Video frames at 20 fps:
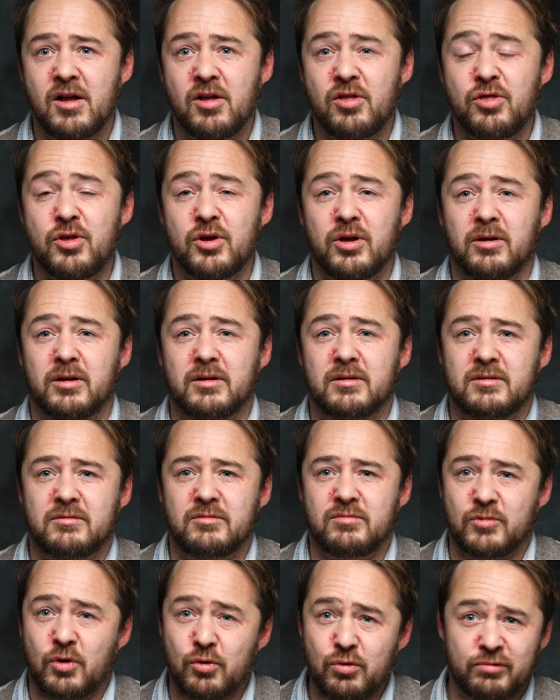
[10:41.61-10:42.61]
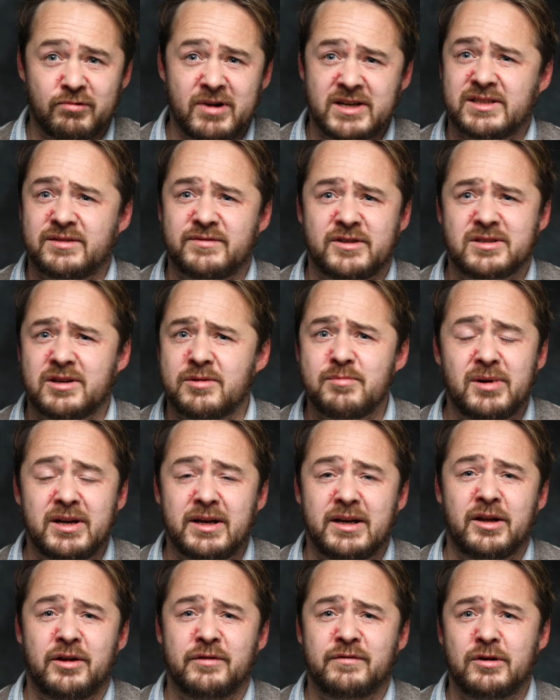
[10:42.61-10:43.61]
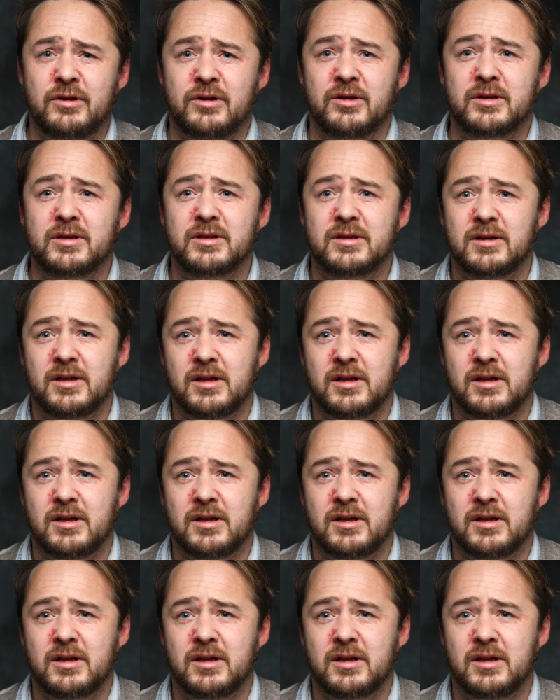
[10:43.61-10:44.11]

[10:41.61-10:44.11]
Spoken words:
that all the rest of us completely overlook.